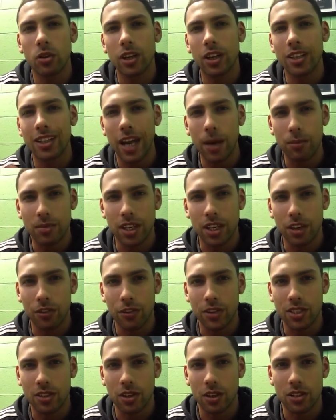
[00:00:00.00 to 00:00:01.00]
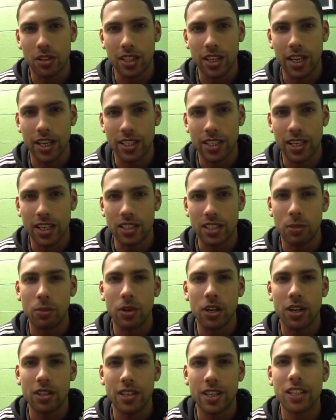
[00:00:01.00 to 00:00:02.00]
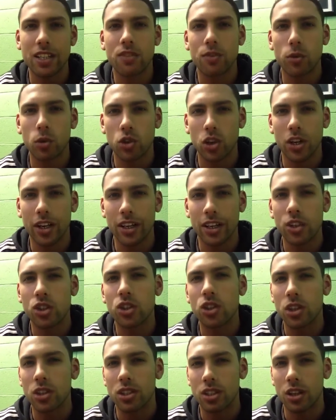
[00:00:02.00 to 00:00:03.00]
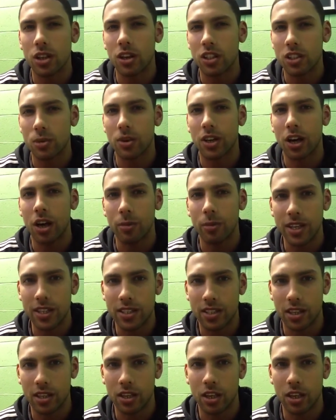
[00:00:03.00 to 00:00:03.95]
adapt it if it starts to get easy, because interval training should start to become easier.